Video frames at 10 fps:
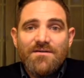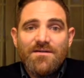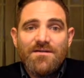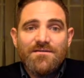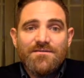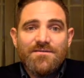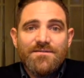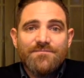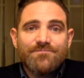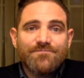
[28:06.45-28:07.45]
it
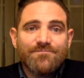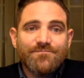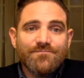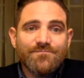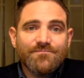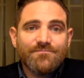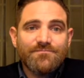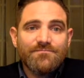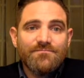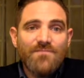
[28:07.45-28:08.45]
goes.
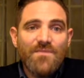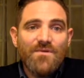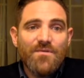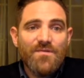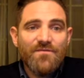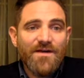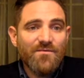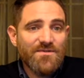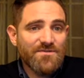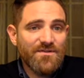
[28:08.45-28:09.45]
You want to be a
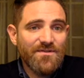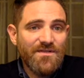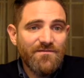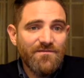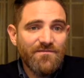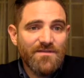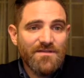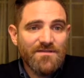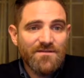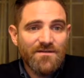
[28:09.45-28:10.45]
fighter, wizard, or thief? And
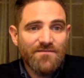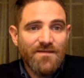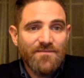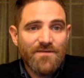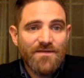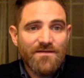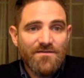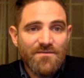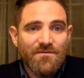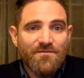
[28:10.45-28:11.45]
these are undeveloped right now,
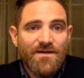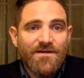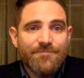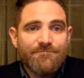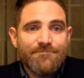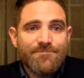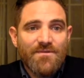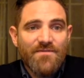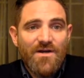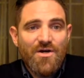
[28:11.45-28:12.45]
so we'll go fighter.
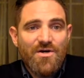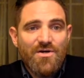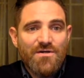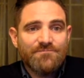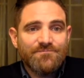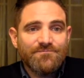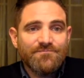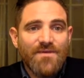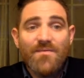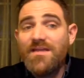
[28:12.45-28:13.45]
Fighter!
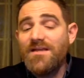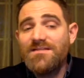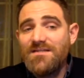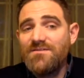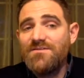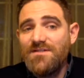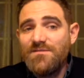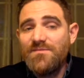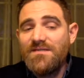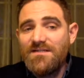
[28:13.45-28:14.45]
And we can't see those
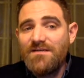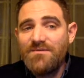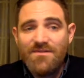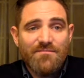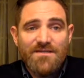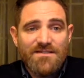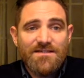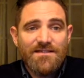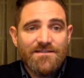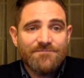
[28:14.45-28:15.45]
things being set, but they're being
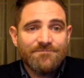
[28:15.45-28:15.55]
set.